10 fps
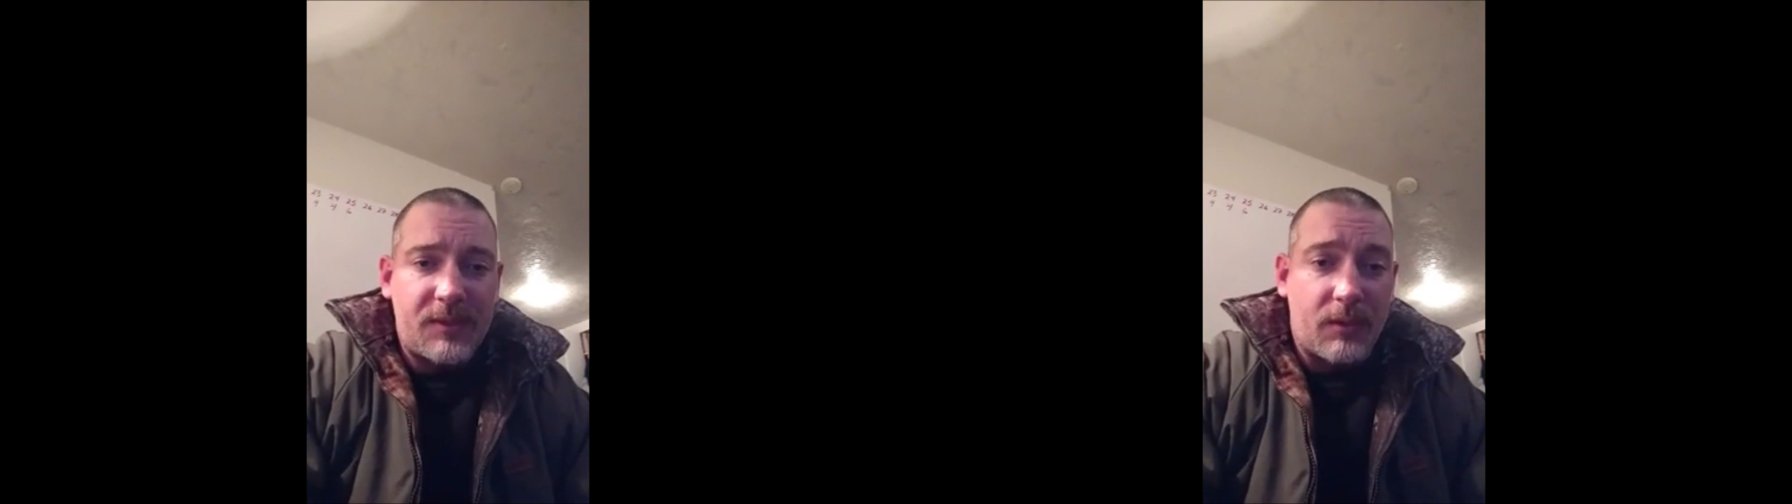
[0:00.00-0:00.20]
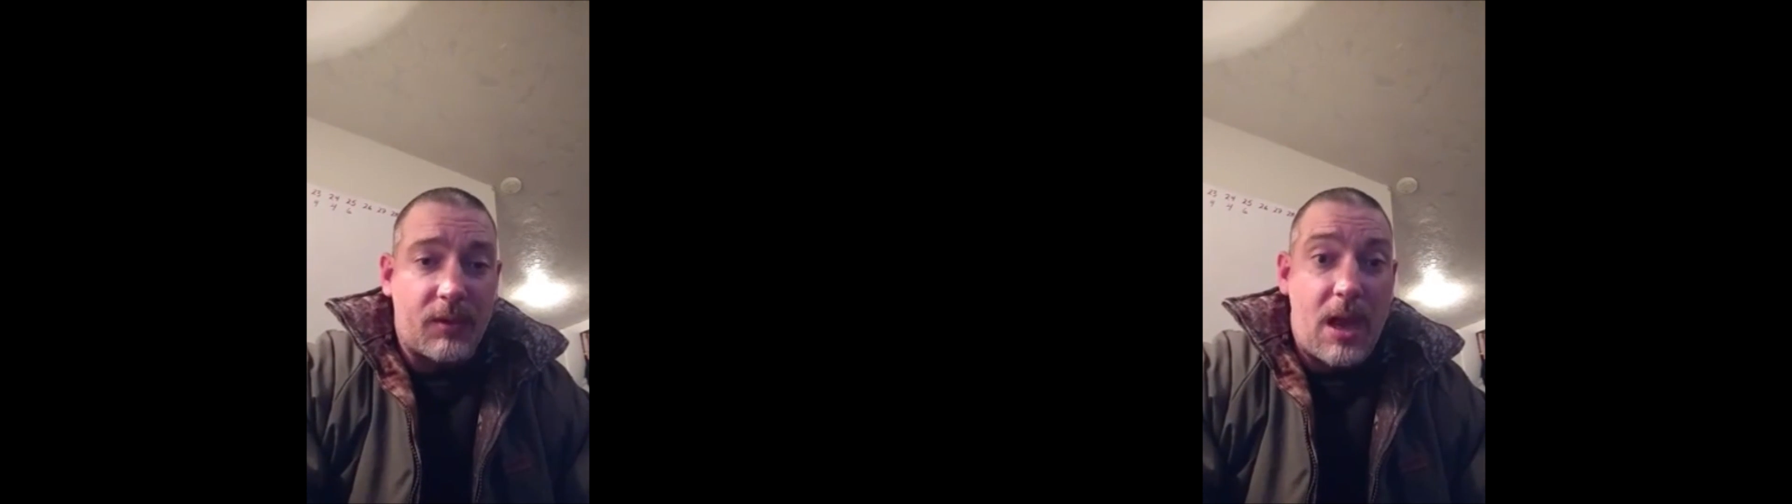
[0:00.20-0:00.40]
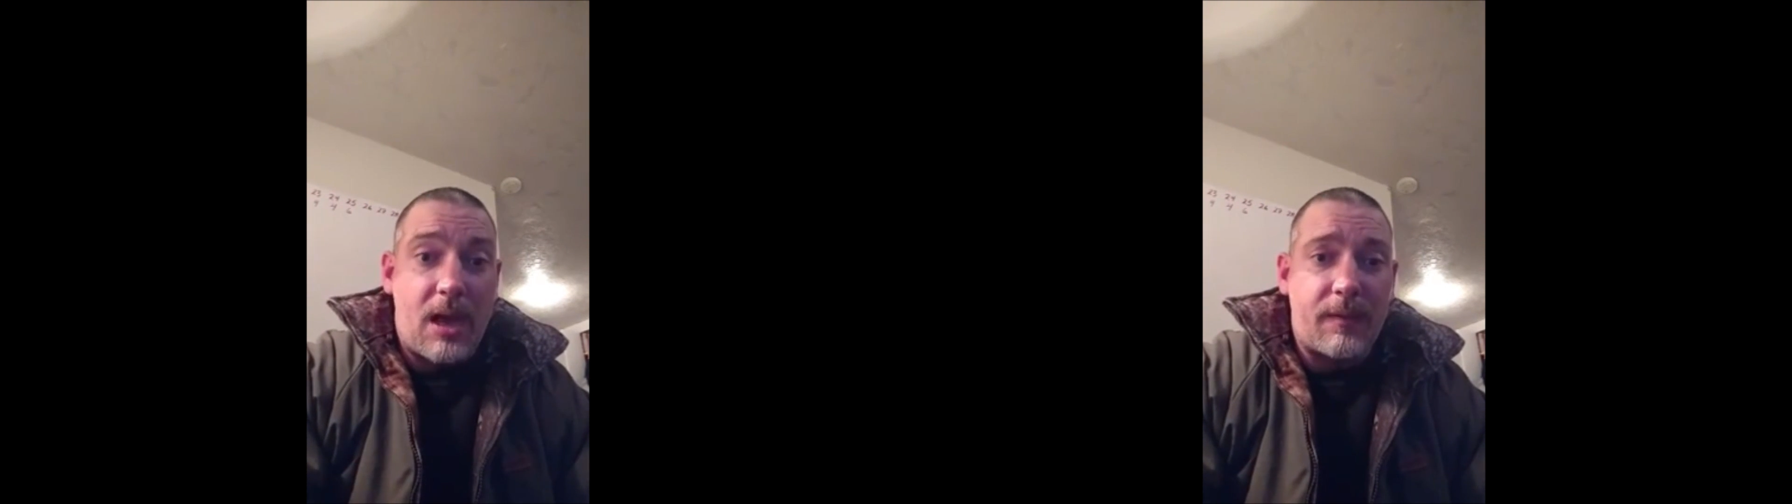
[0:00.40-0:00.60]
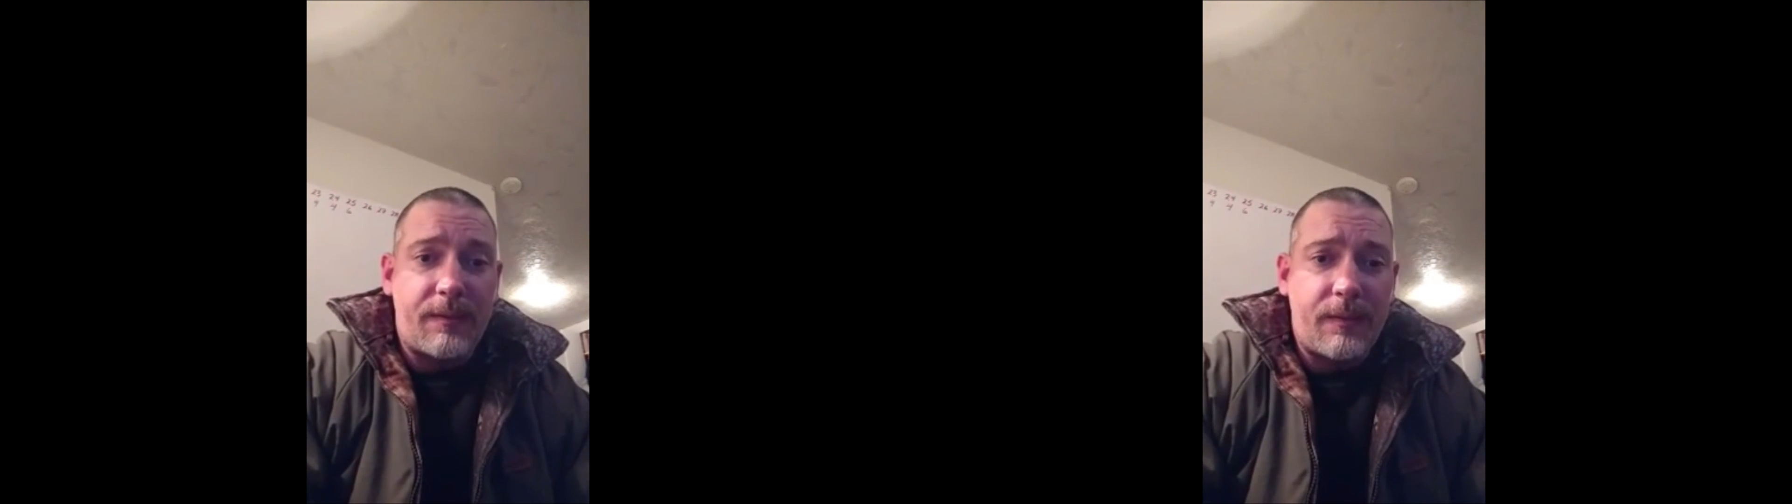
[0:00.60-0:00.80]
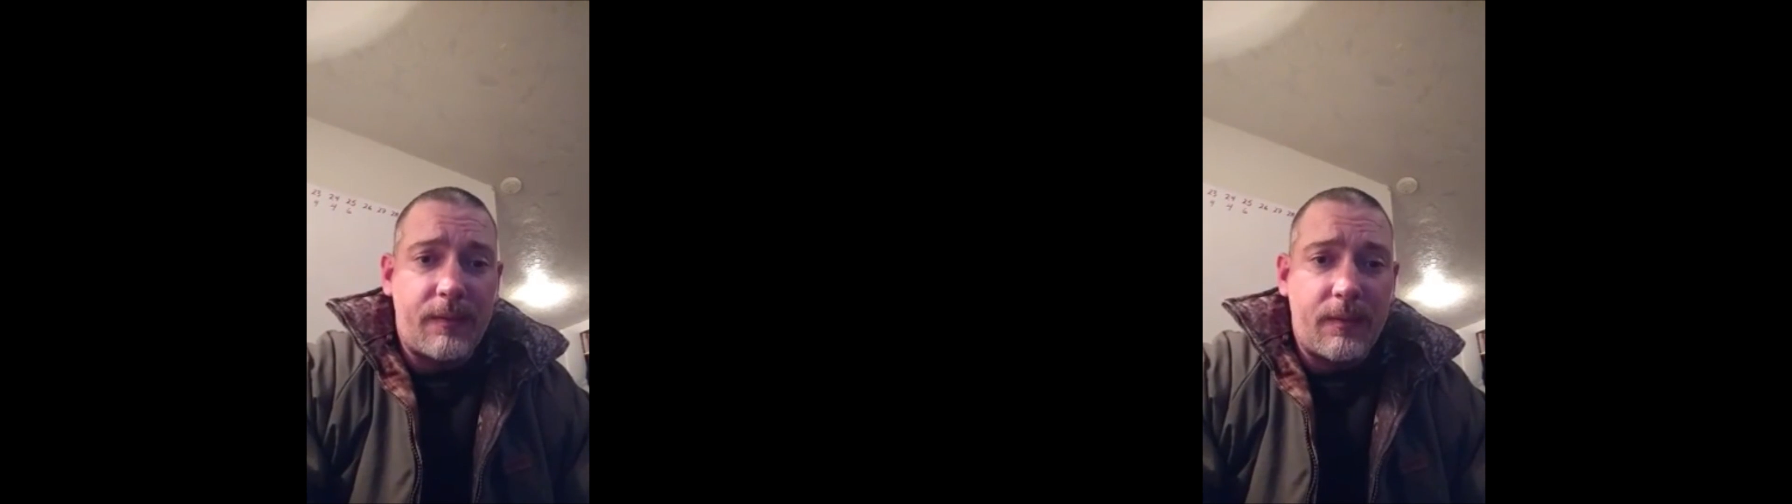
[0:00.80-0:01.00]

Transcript: alive